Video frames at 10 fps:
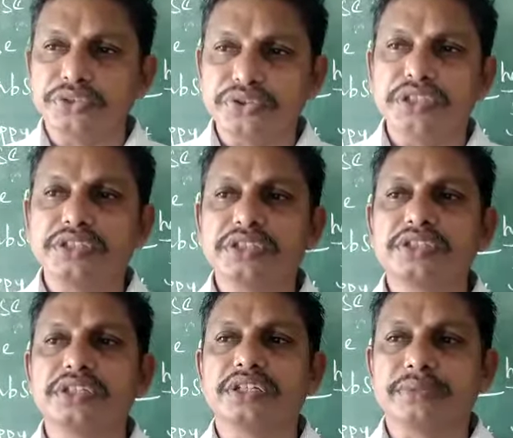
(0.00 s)

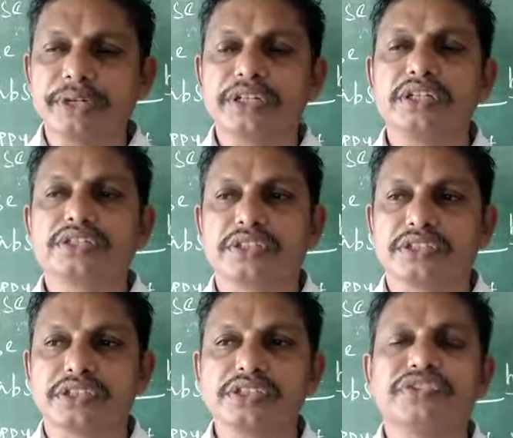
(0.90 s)
usages and the grammatical
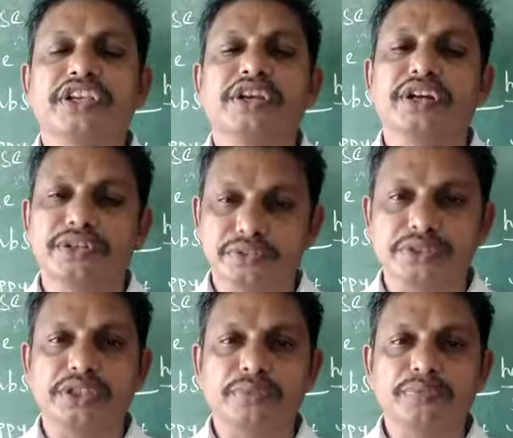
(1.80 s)
structures, we cannot
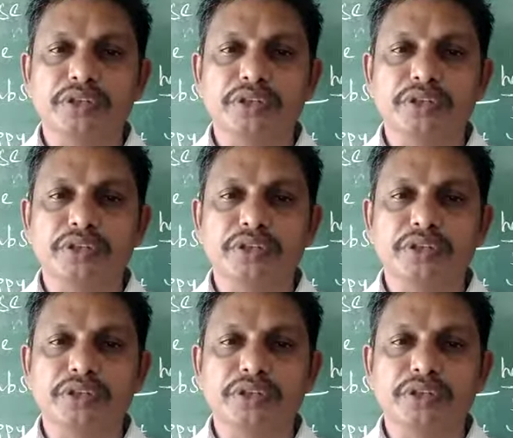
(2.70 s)
use them.